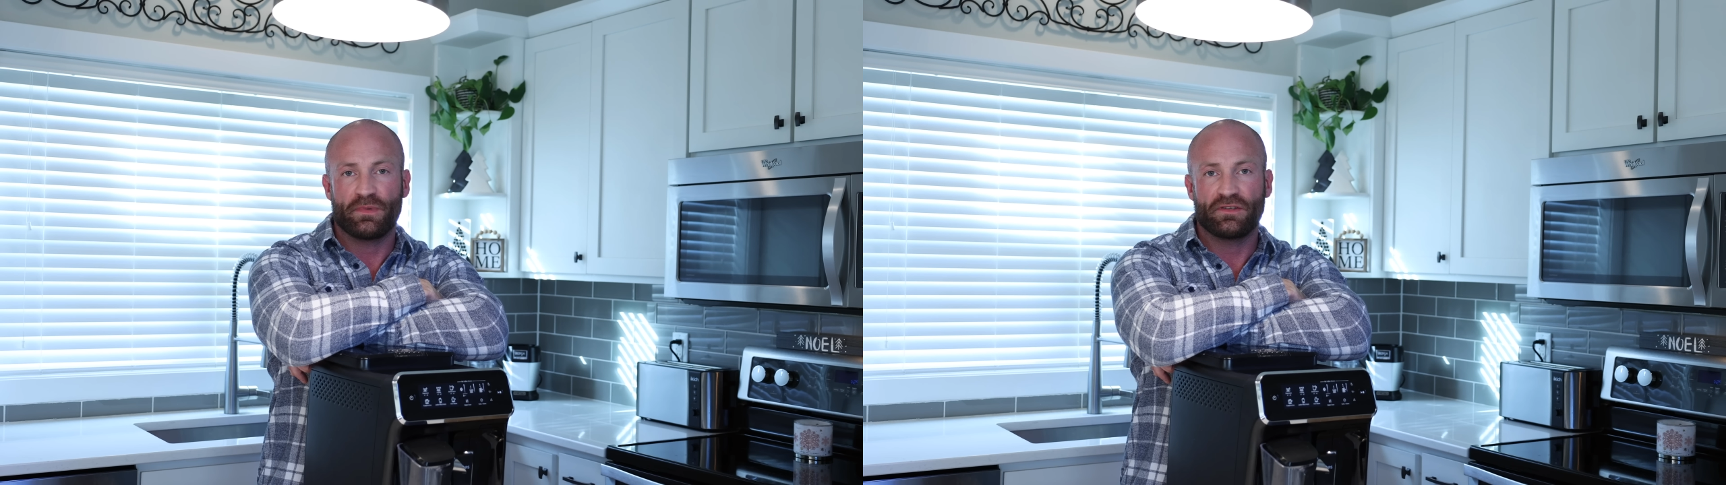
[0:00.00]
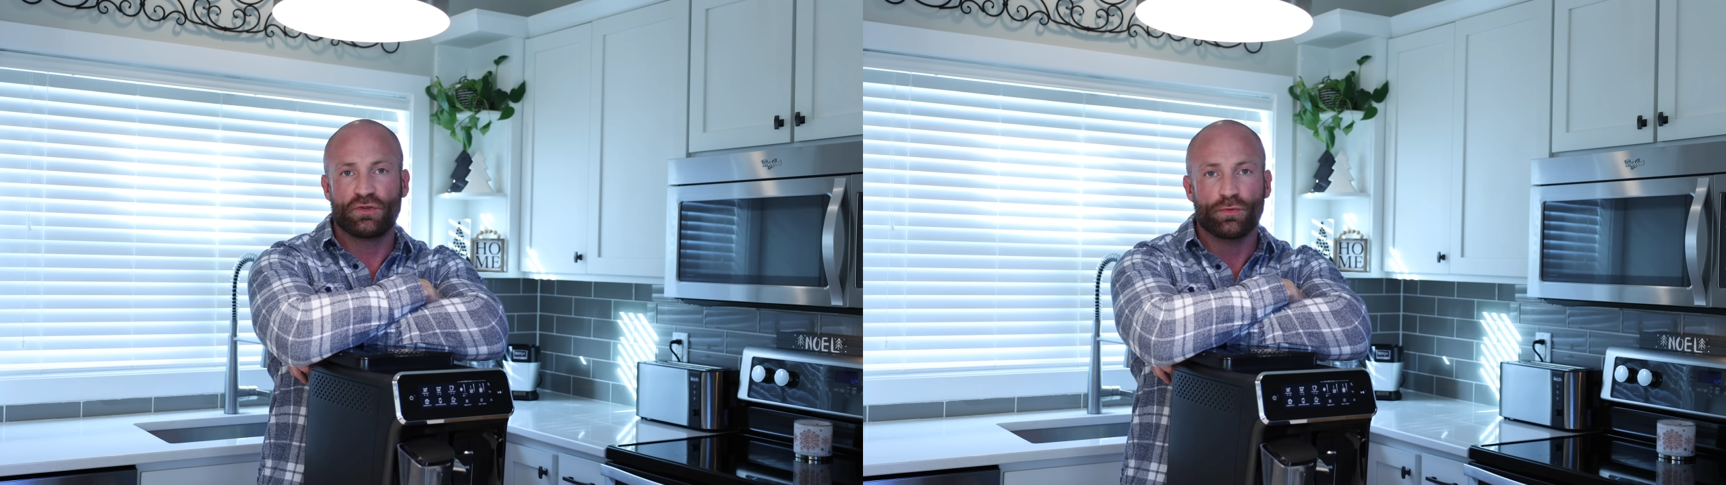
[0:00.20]

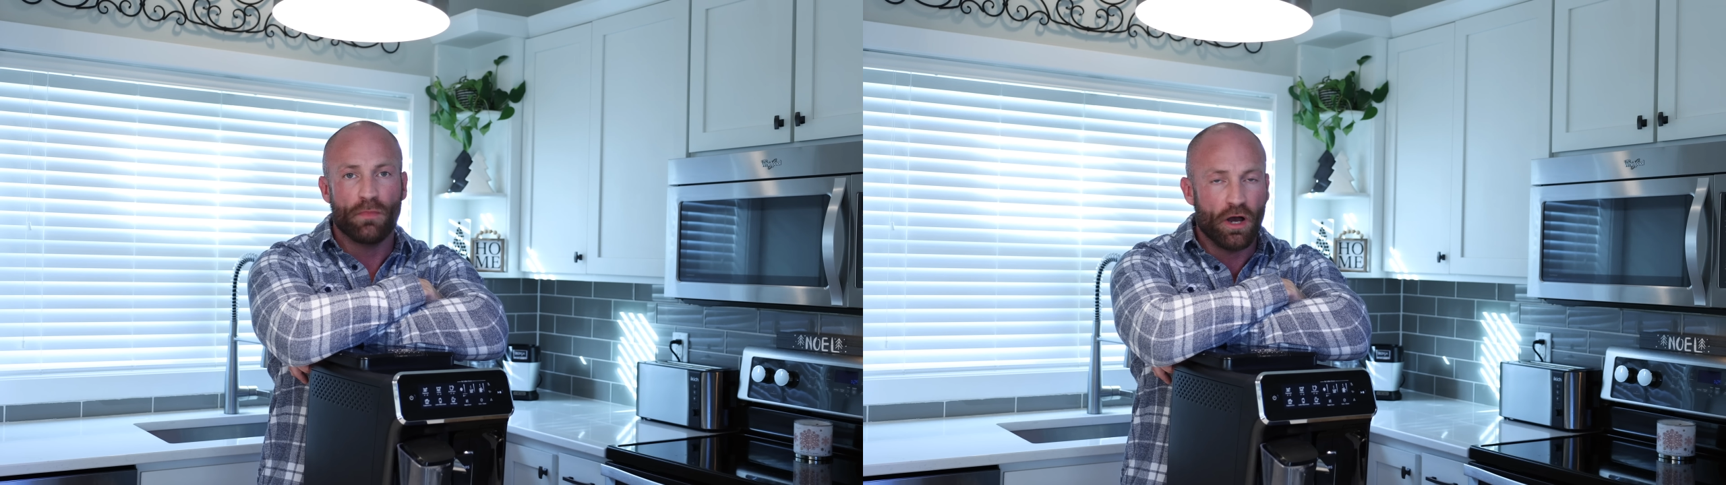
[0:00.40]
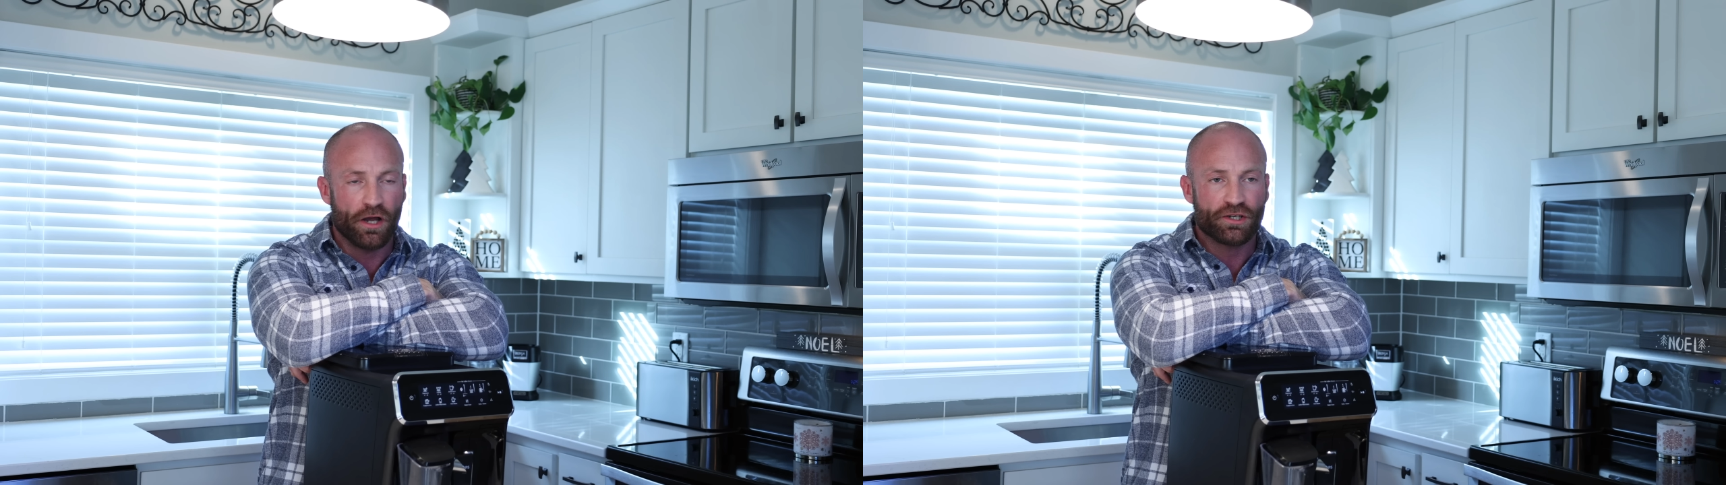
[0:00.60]
be too
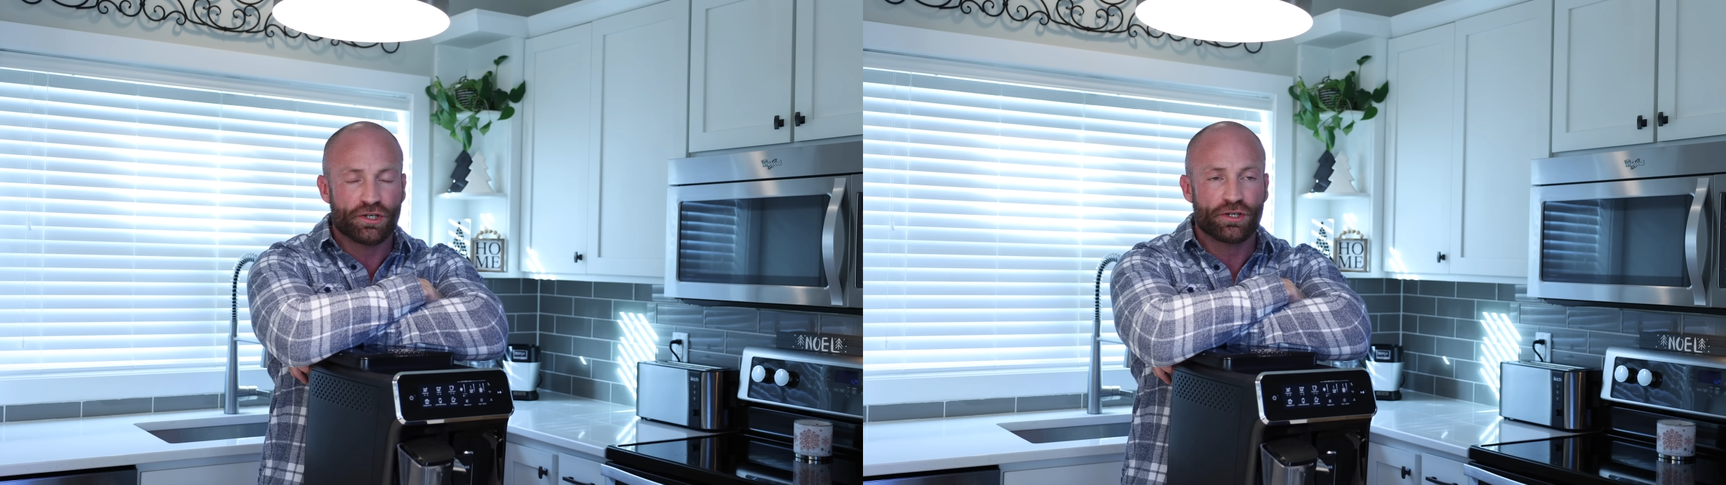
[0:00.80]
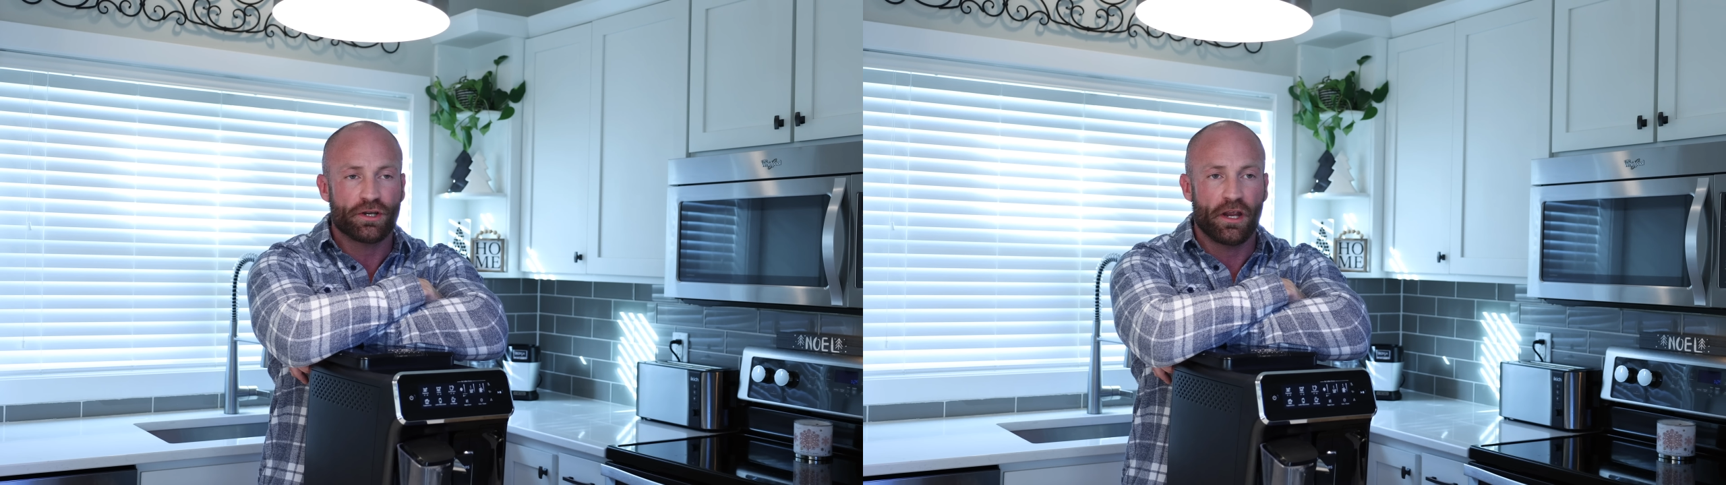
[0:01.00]
much.